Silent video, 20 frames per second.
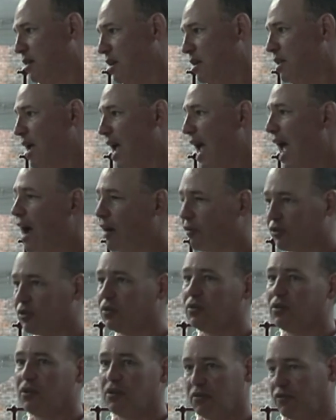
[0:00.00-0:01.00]
And
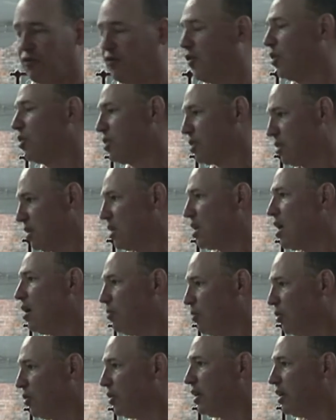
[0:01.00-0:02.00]
after the first
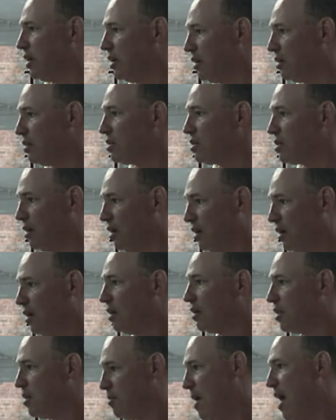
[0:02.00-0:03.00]
couple years,
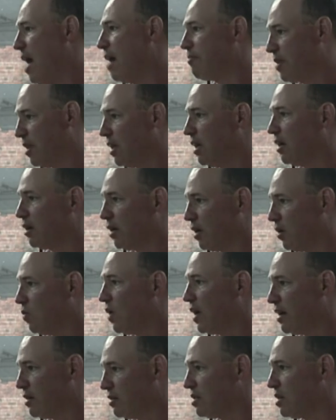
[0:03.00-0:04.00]
the popularity
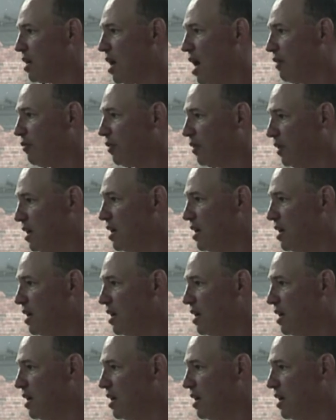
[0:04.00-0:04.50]
wears off.